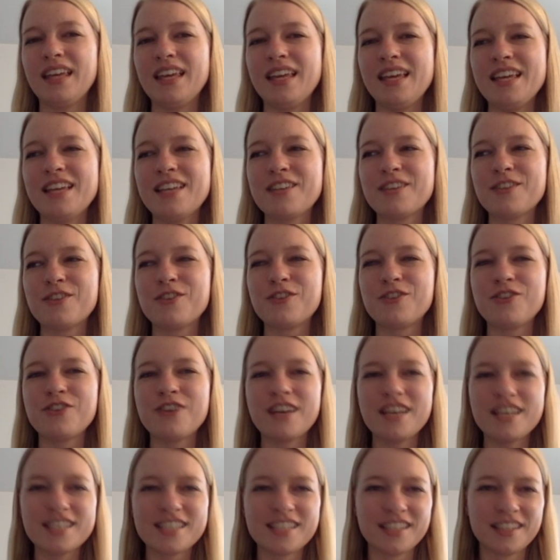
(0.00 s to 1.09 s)
It's
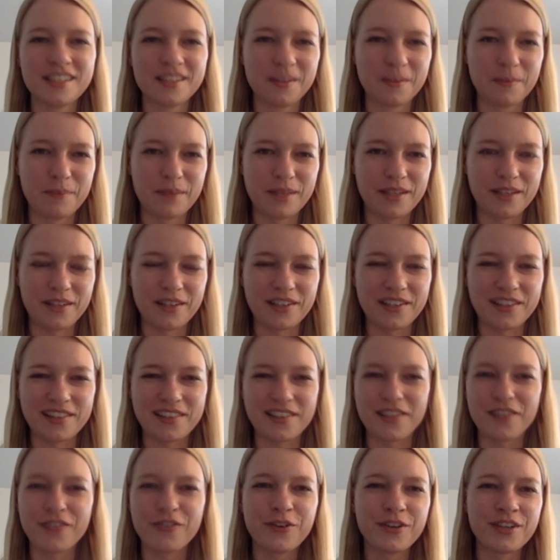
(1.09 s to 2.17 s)
just a little bit harder.
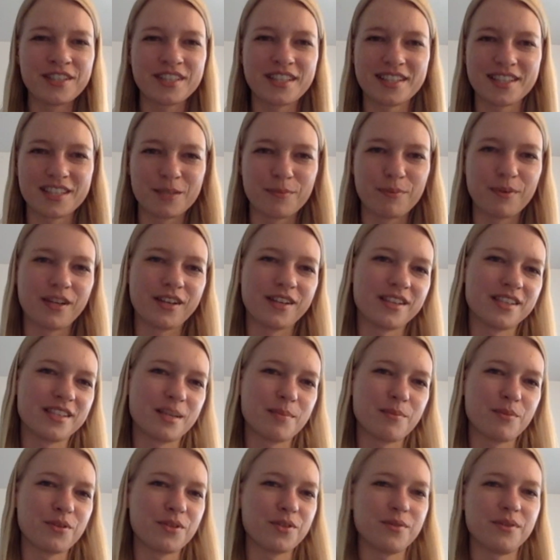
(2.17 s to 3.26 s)
And of course, this is because
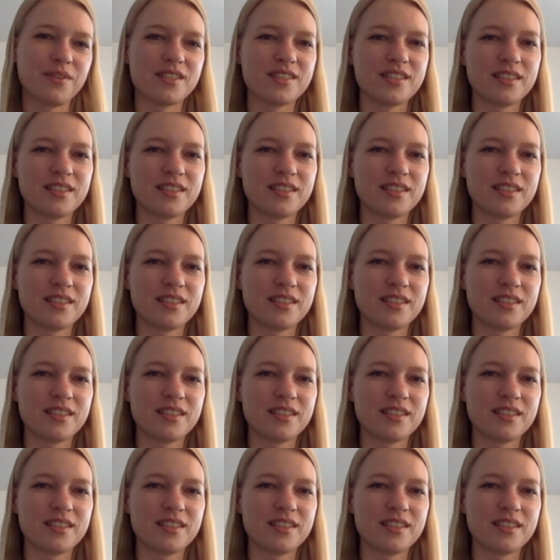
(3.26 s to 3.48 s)
I'm also in